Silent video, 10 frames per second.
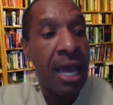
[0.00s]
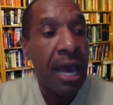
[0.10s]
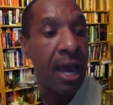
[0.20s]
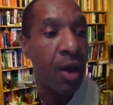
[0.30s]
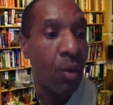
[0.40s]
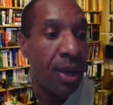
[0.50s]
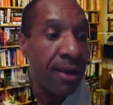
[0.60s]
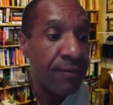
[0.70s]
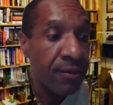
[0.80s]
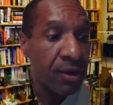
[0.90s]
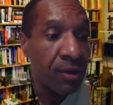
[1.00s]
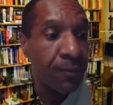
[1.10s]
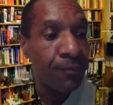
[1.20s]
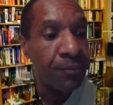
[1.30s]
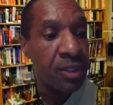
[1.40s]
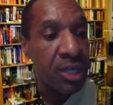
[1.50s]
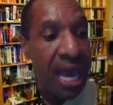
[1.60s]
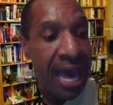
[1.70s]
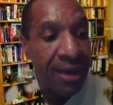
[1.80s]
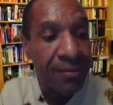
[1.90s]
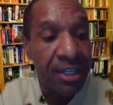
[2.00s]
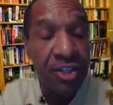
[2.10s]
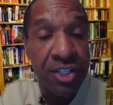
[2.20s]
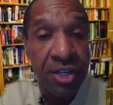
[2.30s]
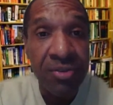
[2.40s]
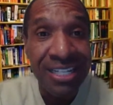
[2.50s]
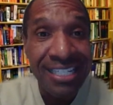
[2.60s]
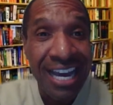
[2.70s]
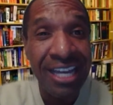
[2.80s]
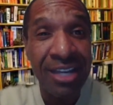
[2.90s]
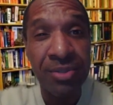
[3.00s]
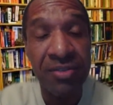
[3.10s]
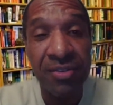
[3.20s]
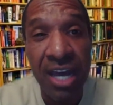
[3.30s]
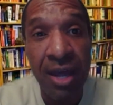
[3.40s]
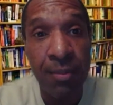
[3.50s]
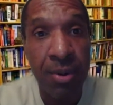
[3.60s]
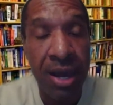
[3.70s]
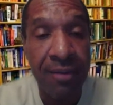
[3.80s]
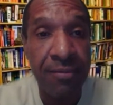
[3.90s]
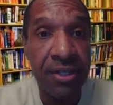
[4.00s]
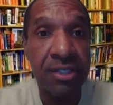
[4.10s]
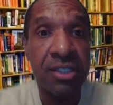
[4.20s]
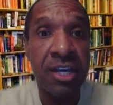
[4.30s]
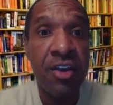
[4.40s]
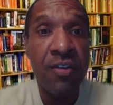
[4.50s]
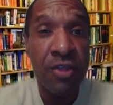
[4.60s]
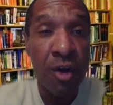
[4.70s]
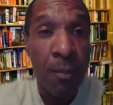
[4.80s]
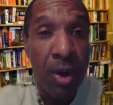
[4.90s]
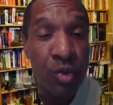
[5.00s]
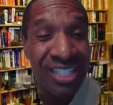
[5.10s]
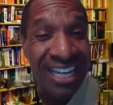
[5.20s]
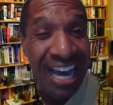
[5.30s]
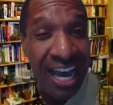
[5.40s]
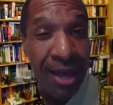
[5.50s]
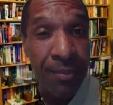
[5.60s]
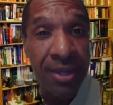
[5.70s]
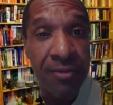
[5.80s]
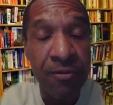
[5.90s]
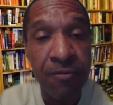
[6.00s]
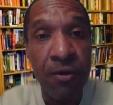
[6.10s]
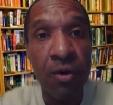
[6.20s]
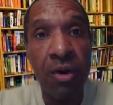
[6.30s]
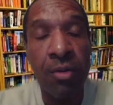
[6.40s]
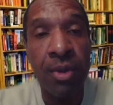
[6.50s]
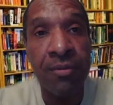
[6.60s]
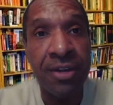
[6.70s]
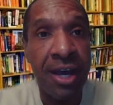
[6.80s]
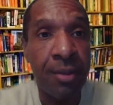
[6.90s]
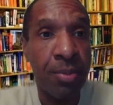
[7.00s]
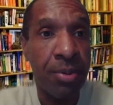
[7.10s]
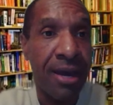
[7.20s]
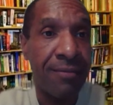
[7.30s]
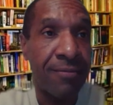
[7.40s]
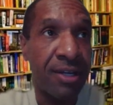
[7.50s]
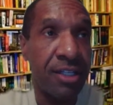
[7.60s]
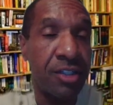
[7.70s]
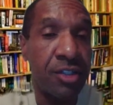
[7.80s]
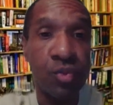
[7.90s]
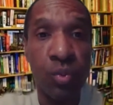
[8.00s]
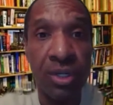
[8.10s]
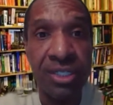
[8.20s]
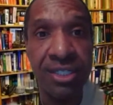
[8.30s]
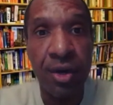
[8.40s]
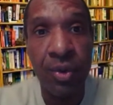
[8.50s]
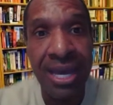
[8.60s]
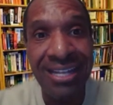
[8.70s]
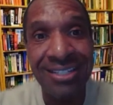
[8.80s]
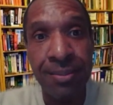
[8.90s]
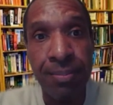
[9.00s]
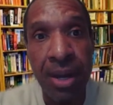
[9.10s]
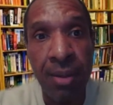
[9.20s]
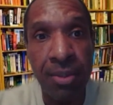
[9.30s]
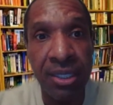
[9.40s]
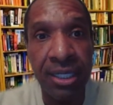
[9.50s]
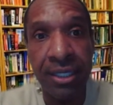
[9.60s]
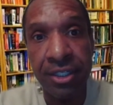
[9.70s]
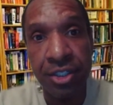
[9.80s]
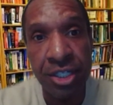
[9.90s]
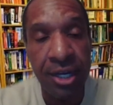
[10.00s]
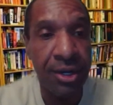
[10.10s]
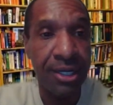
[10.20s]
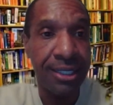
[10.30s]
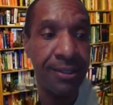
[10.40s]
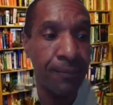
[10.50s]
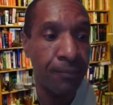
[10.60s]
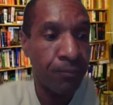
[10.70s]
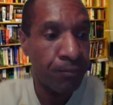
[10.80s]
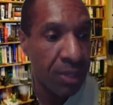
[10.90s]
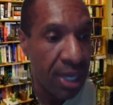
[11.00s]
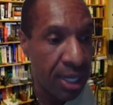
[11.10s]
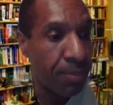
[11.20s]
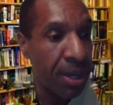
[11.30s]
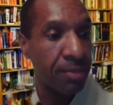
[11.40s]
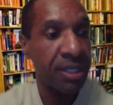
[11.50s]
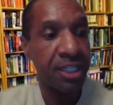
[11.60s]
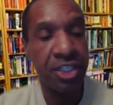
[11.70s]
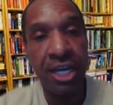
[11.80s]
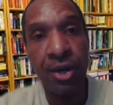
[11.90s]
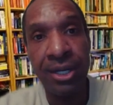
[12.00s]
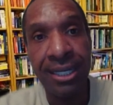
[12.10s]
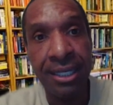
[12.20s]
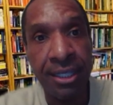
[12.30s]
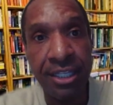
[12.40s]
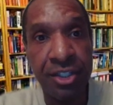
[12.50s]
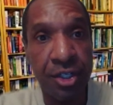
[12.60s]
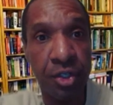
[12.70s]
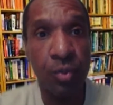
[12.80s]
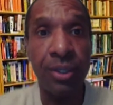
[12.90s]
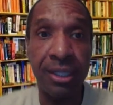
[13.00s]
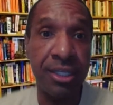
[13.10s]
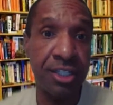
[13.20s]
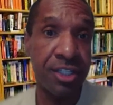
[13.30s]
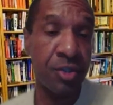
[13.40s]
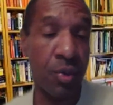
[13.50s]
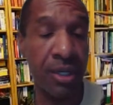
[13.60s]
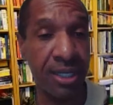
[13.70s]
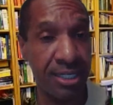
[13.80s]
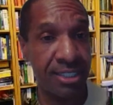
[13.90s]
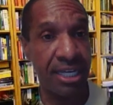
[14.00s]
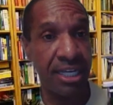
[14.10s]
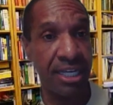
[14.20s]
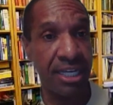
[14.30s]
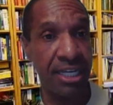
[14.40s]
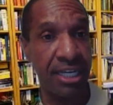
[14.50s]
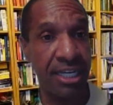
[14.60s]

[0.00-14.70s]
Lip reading: However, there's different types of nonprofits. The most common form of nonprofit is what is known as a public charity. In a public charity, these are your religious organizations,